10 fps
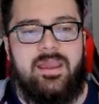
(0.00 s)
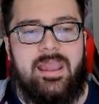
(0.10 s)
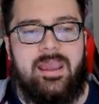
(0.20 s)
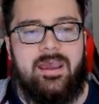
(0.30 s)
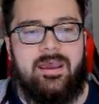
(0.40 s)

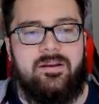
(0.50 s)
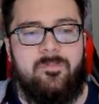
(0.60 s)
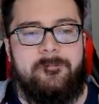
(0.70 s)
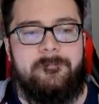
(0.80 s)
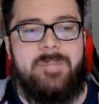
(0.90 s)

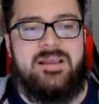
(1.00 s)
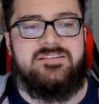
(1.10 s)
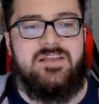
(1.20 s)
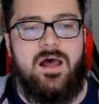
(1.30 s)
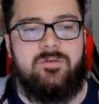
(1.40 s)
And
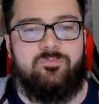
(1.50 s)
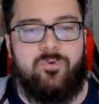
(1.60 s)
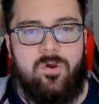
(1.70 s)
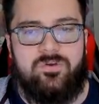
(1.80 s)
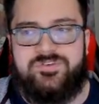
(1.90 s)
based on
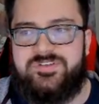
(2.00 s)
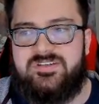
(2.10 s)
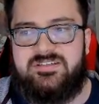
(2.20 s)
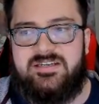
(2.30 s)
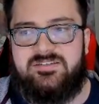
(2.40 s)
rolls,
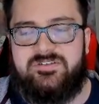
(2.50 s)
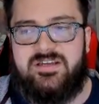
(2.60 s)
Sneasel